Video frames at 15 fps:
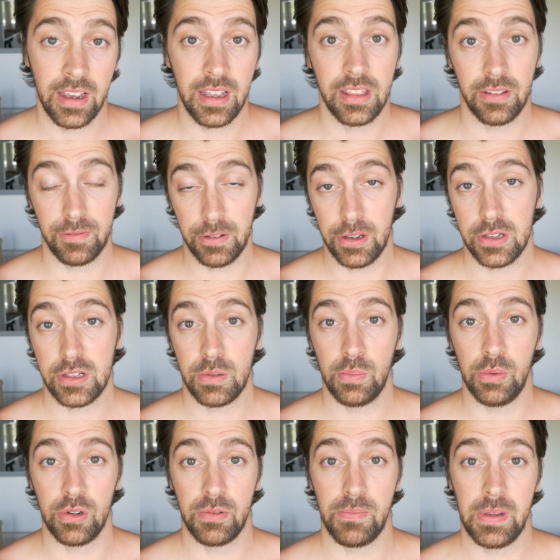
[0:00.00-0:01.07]
The first
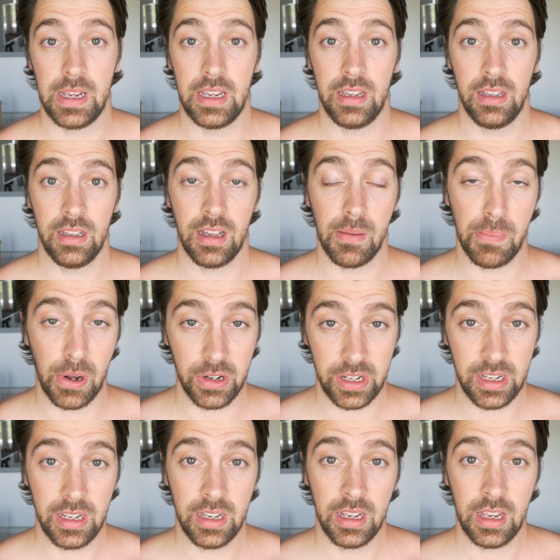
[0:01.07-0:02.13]
would be a body